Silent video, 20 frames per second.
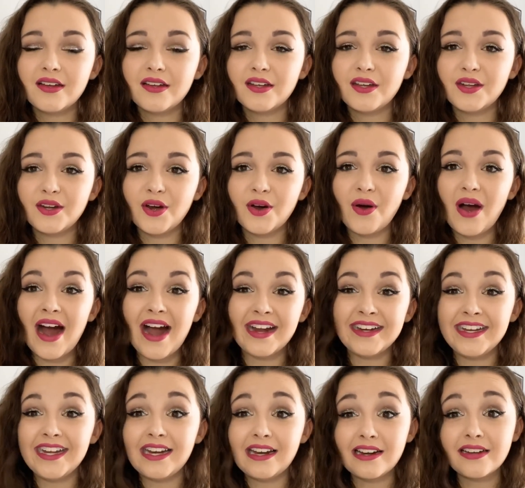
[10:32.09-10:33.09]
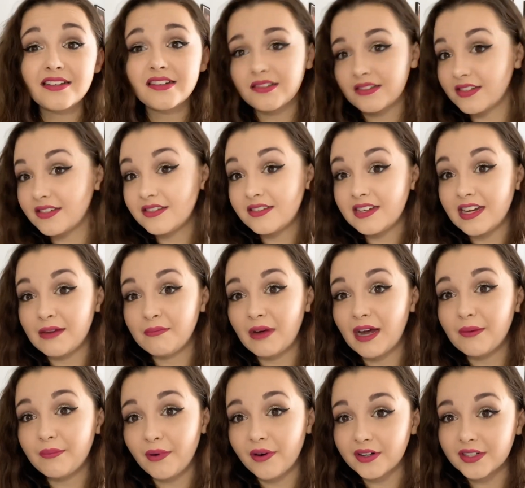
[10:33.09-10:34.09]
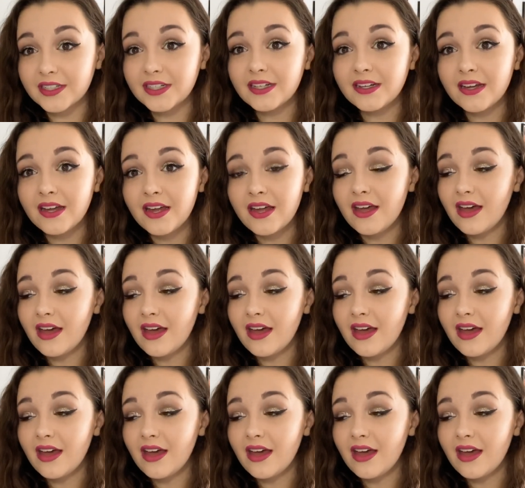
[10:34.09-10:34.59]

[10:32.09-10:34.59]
You know, I needed to sustain my body.